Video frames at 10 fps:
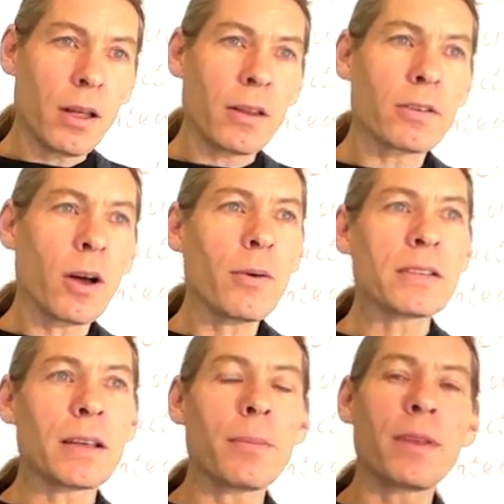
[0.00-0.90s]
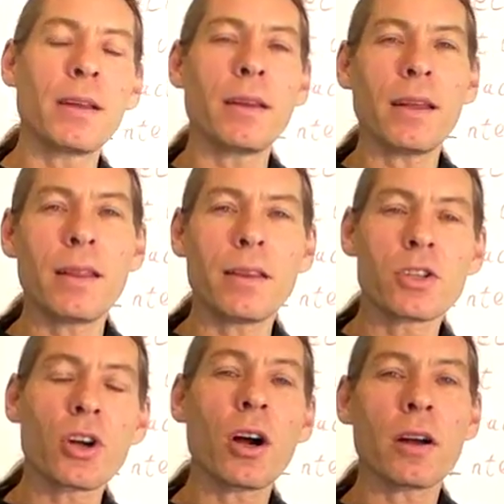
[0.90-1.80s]
There's always something in the
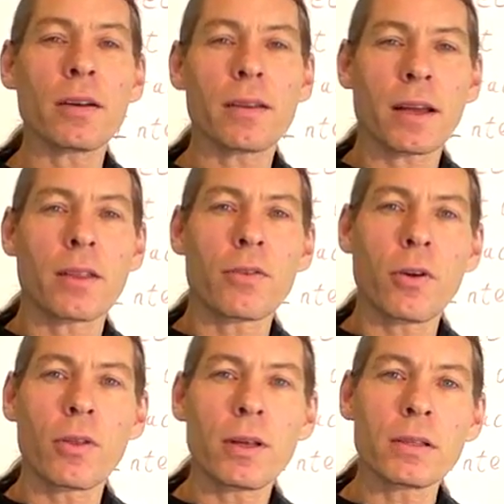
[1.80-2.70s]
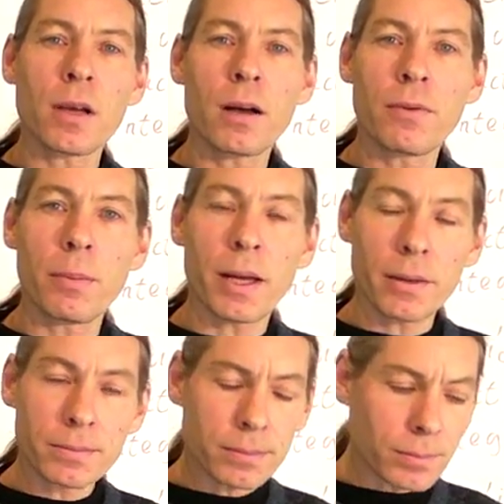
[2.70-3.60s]
chart that can throw things off a bit.
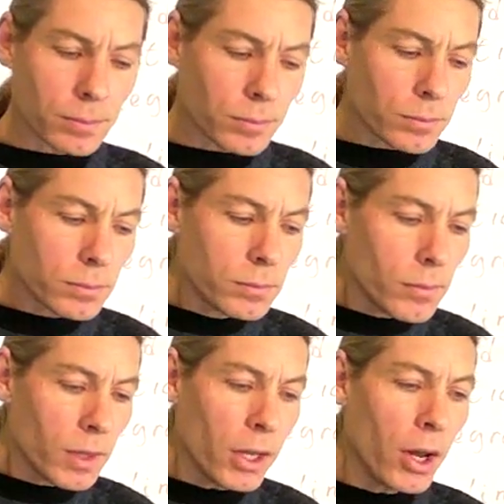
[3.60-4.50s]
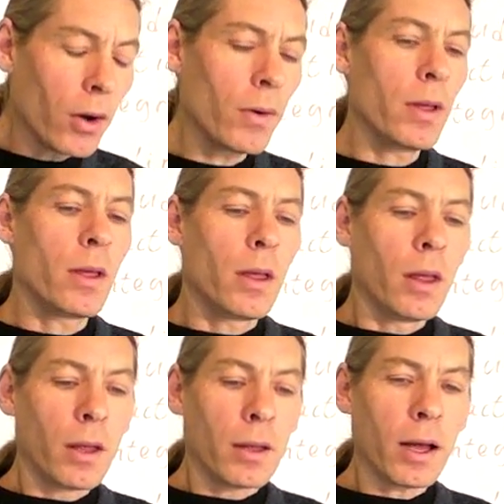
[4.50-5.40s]
You know,
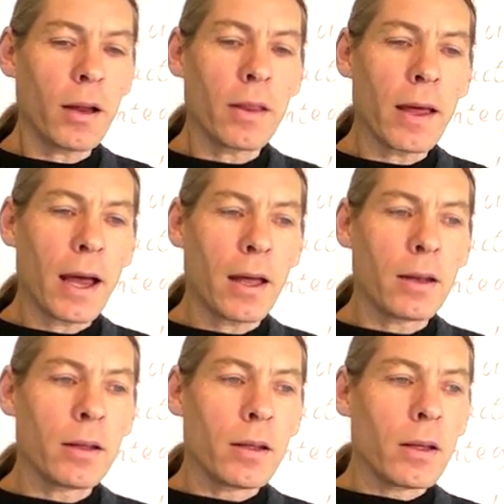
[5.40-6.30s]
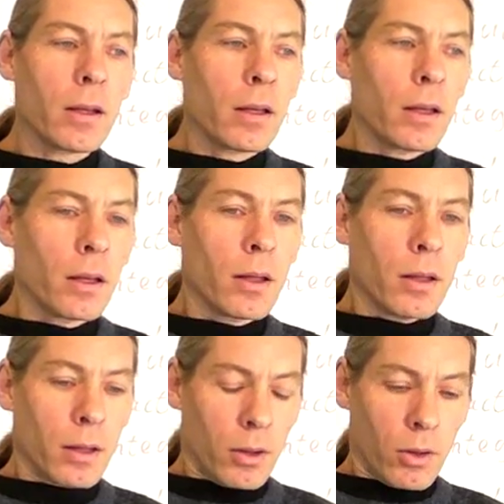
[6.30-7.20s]
not only that,
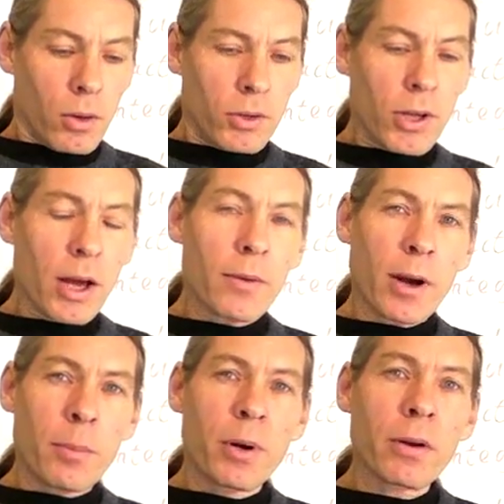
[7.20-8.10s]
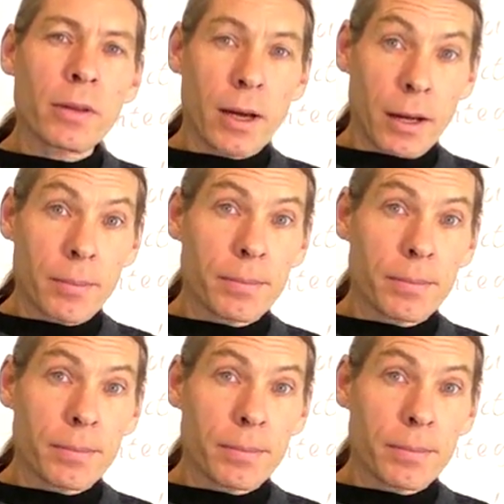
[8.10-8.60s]
do you have the right birth time?